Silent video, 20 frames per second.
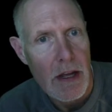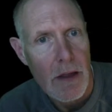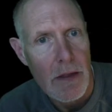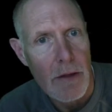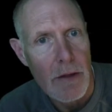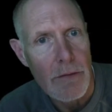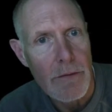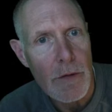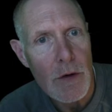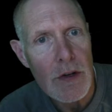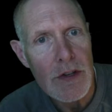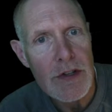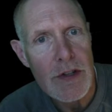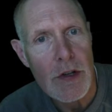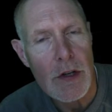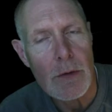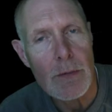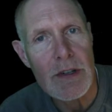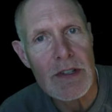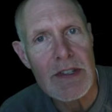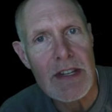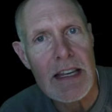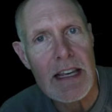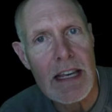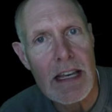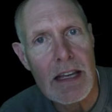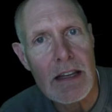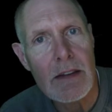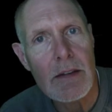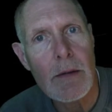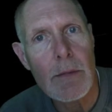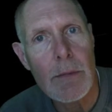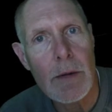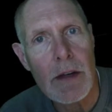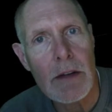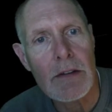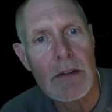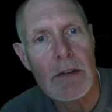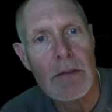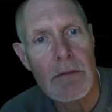The first term is the
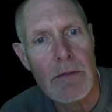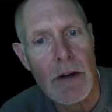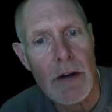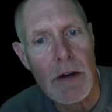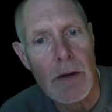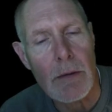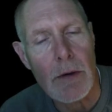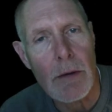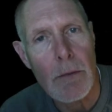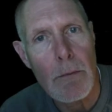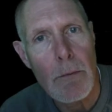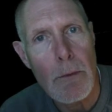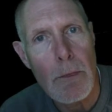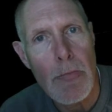independent variable.